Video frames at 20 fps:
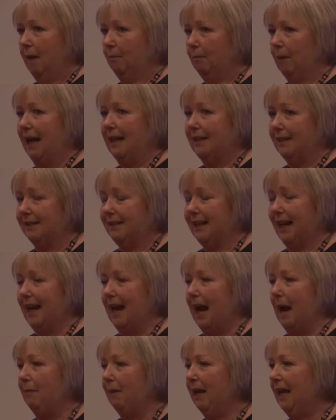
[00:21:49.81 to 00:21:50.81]
But as I
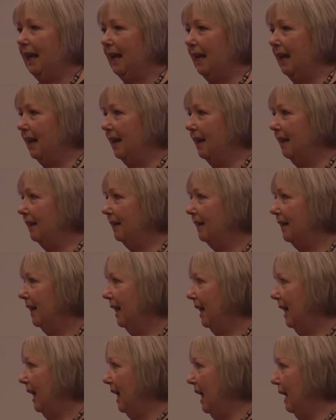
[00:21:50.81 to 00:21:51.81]
say, I'm here.
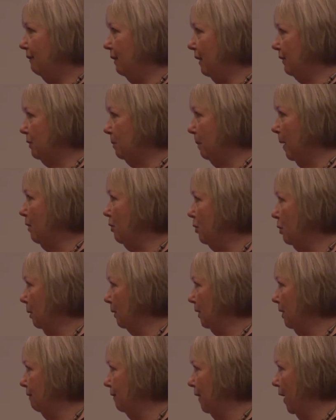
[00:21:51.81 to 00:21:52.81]
If I've spoken to you
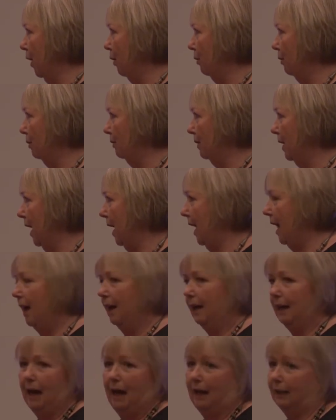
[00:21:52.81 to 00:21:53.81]
on the phone,
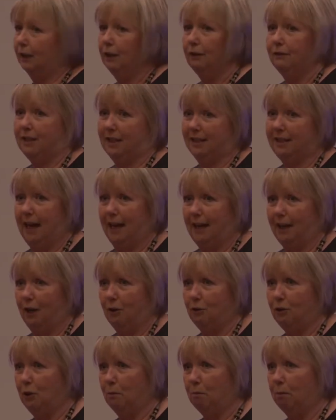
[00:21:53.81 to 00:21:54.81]
I'd love to say
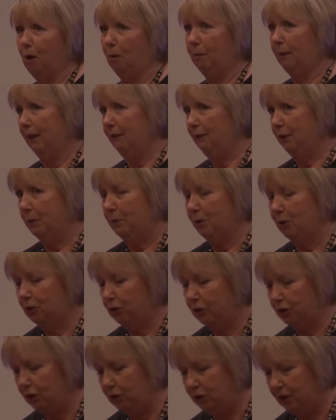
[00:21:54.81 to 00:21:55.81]
hello to you properly if you
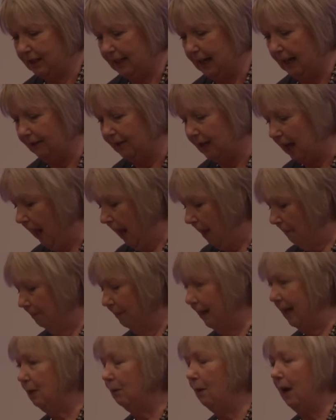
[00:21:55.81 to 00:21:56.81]
introduce yourselves.
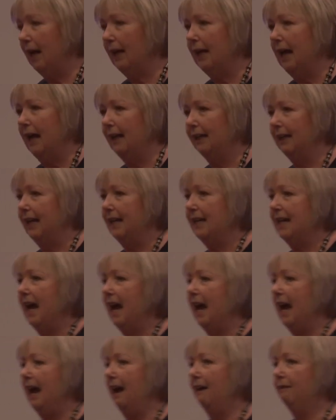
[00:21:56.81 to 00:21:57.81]
Meanwhile, I'll let you
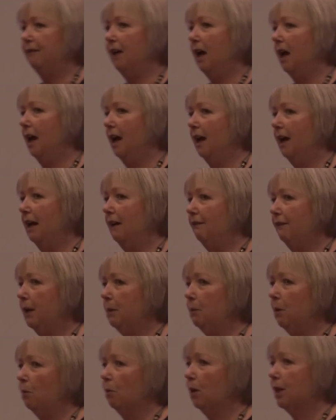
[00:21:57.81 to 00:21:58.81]
have, if
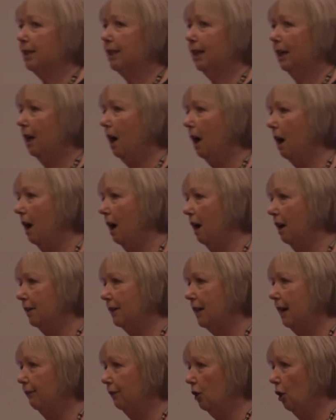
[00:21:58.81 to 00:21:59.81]
anyone wants a card,
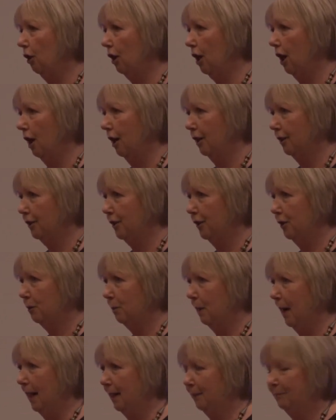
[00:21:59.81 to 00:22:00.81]
I've got cards
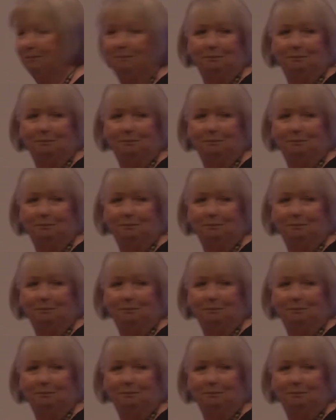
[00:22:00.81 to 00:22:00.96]
as well.